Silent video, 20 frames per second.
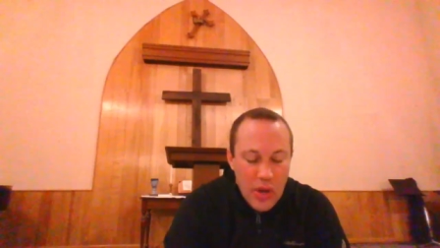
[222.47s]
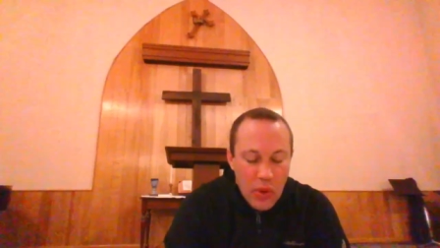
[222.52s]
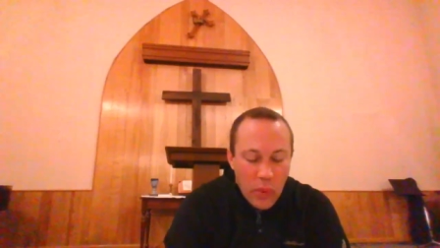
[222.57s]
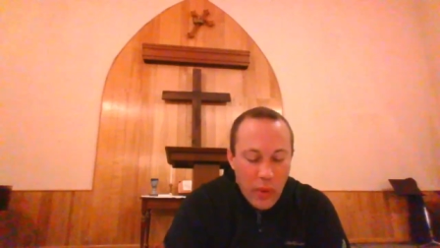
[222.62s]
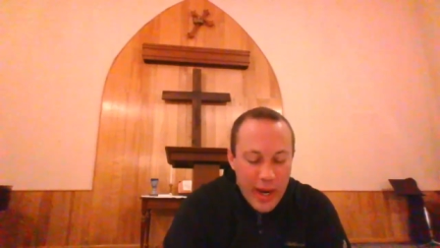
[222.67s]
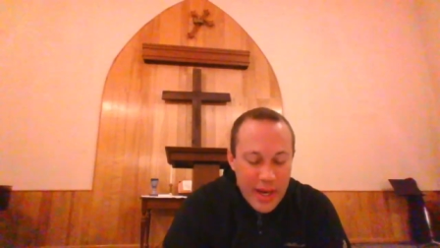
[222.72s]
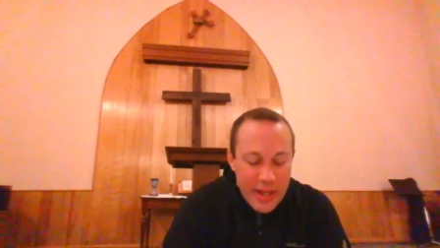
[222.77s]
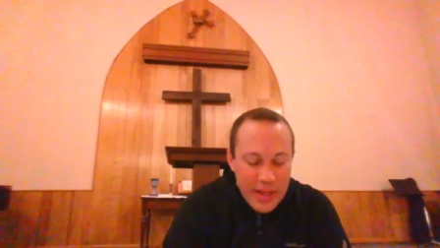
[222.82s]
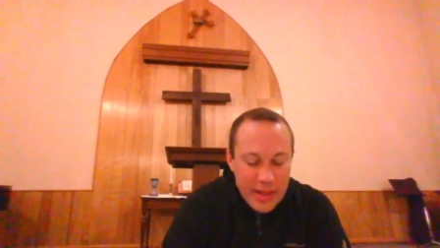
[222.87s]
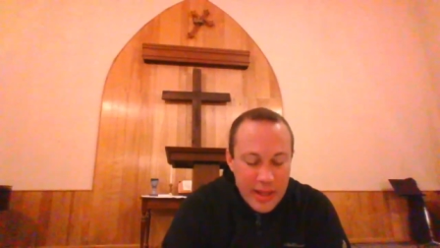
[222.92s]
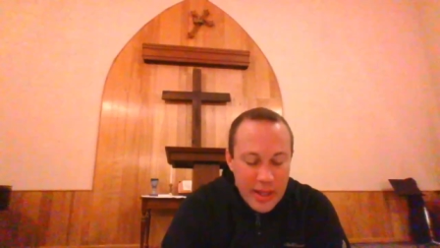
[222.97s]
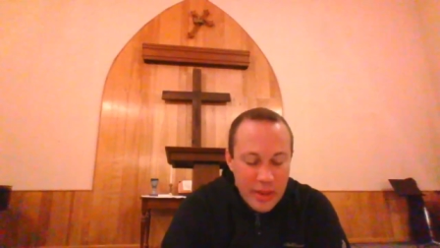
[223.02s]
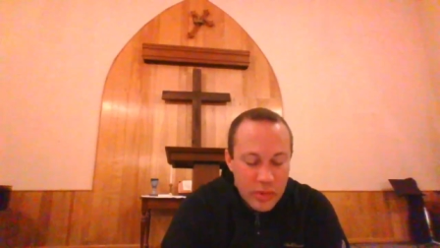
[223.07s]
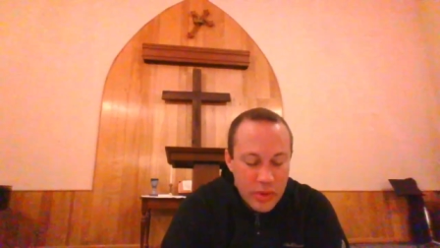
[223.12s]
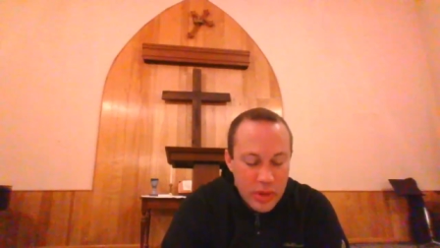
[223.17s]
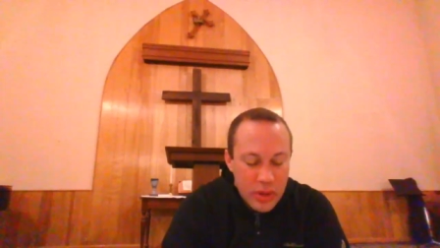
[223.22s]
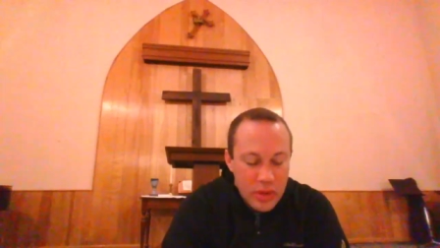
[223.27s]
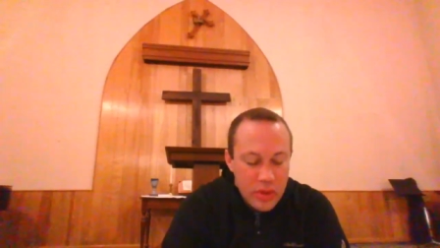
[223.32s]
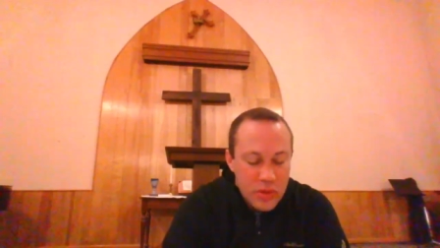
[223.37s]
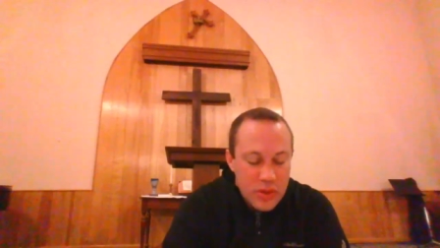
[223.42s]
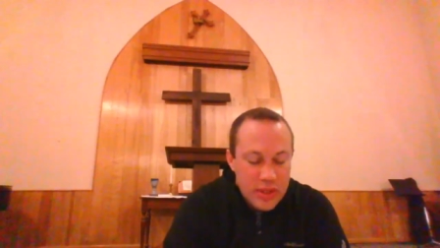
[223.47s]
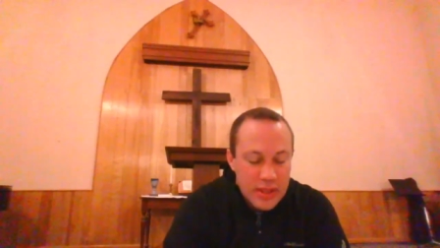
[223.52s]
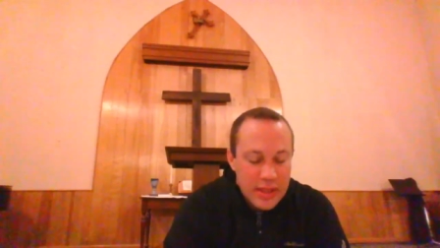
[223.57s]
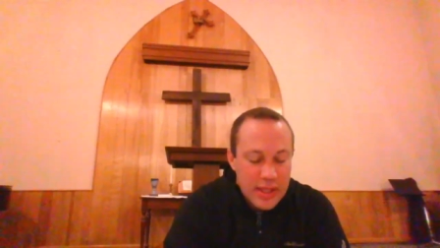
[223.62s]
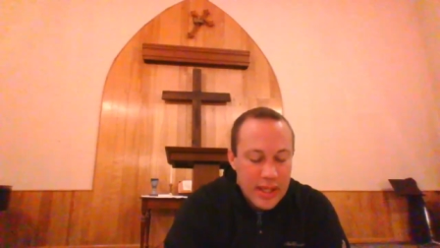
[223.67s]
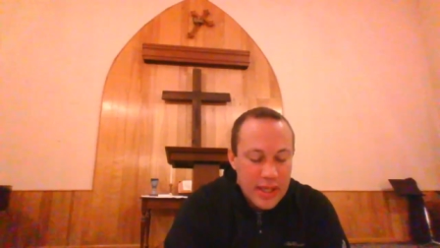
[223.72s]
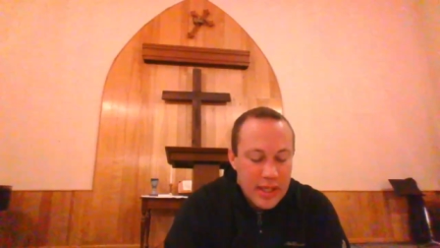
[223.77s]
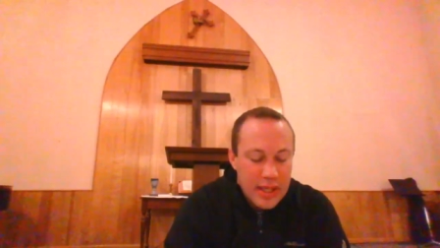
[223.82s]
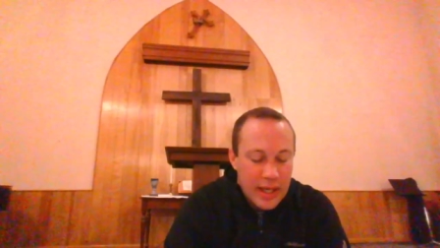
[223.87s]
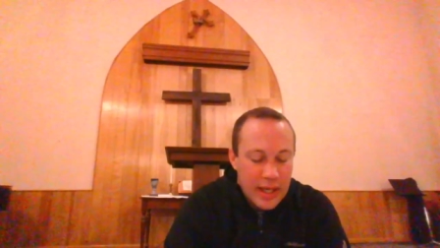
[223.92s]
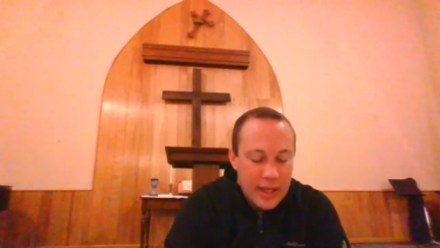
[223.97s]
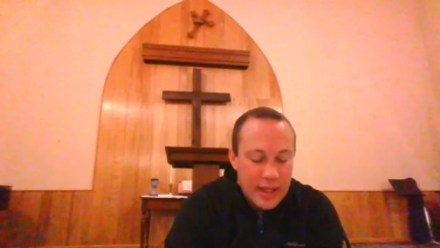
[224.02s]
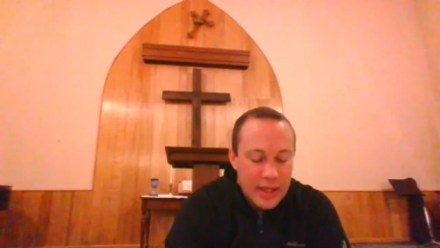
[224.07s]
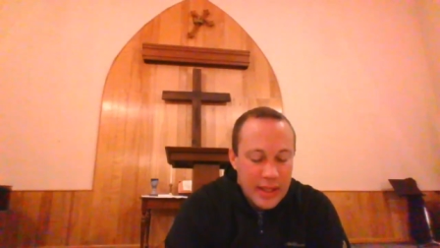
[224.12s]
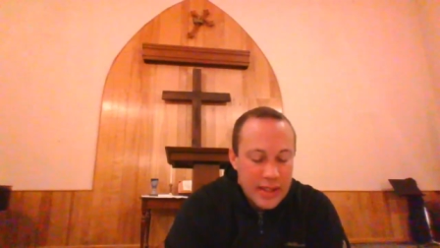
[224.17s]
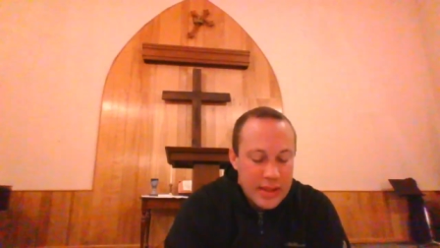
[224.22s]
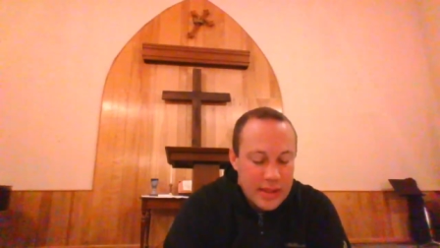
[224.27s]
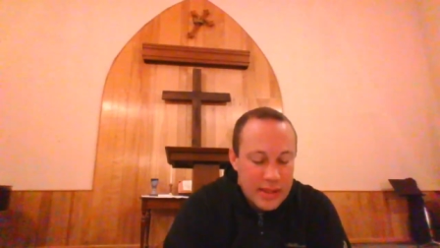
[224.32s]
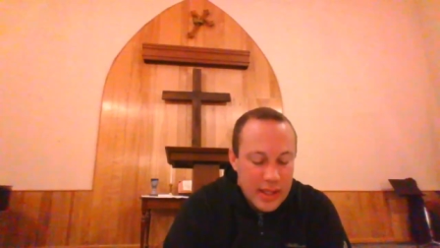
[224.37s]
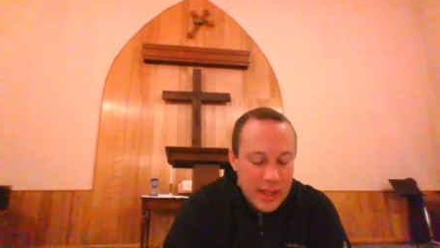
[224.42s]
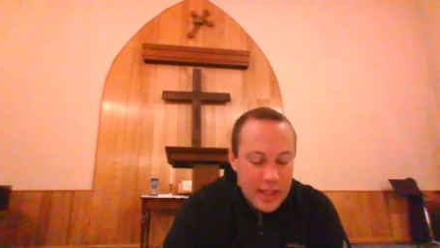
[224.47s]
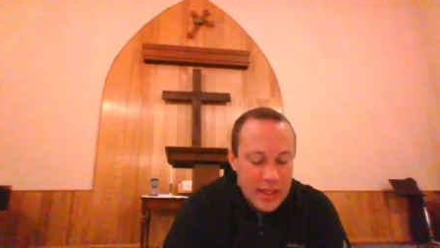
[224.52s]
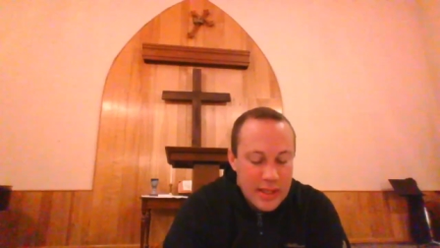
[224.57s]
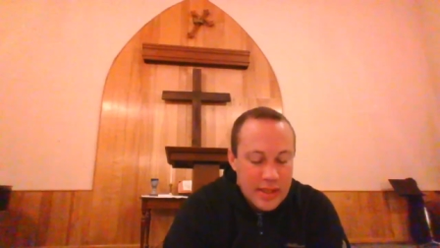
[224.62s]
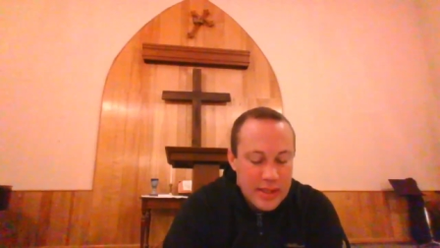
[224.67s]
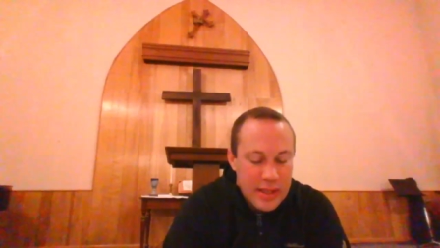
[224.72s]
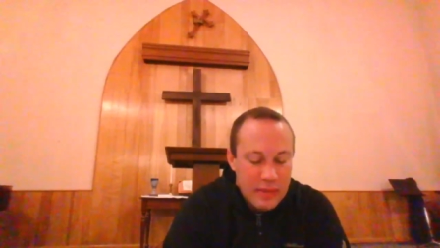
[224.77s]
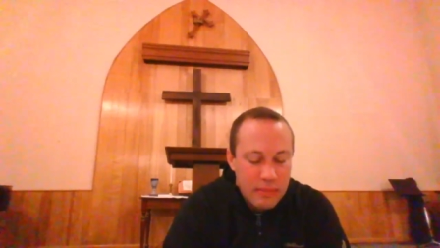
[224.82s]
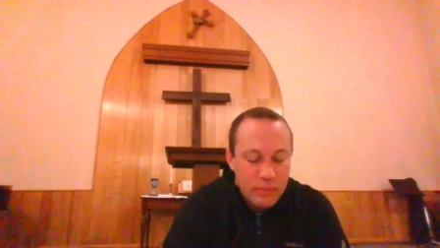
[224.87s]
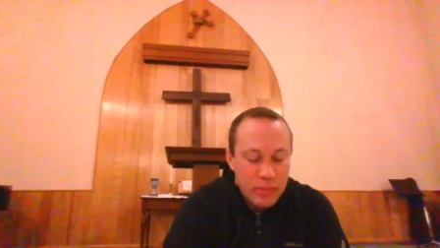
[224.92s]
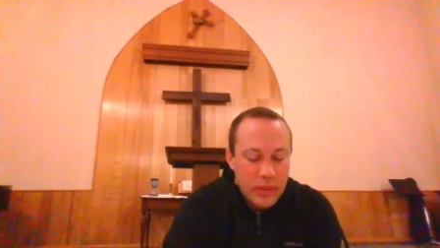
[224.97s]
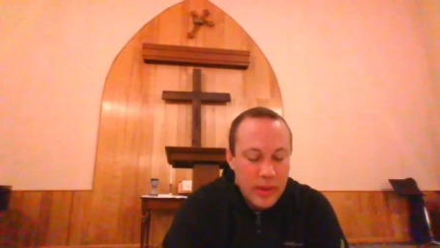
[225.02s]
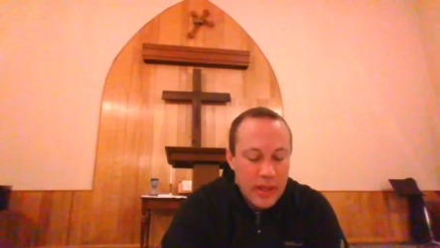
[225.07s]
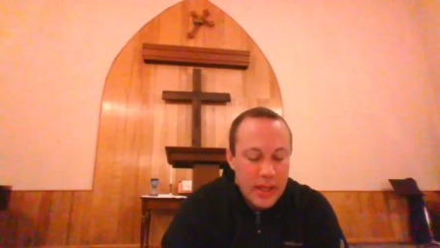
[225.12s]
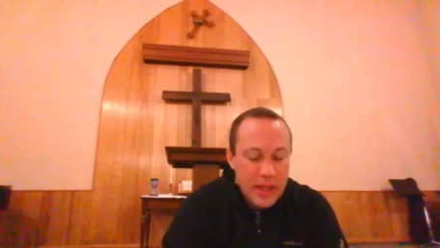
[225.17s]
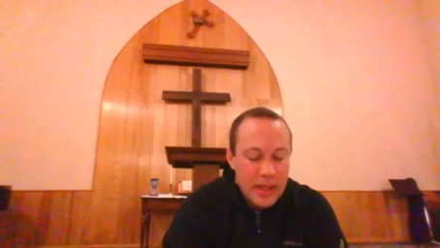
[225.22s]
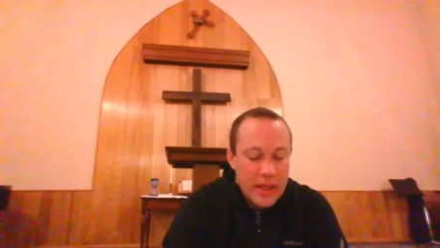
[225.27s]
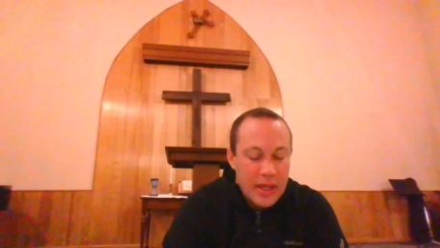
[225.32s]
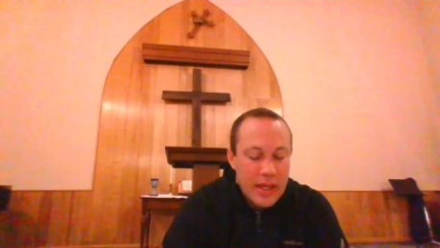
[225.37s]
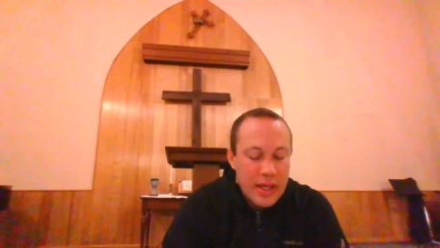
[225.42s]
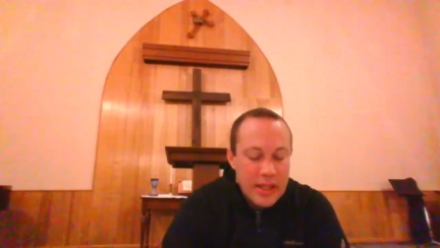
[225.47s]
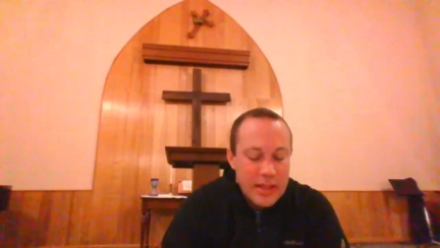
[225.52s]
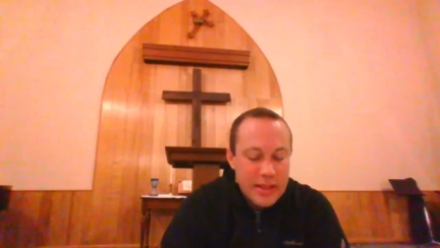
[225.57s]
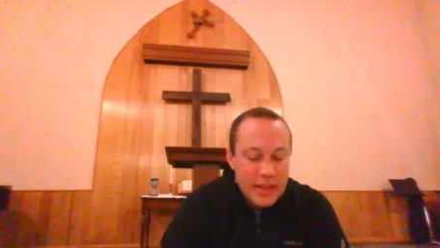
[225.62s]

Why then will you sin against innocent blood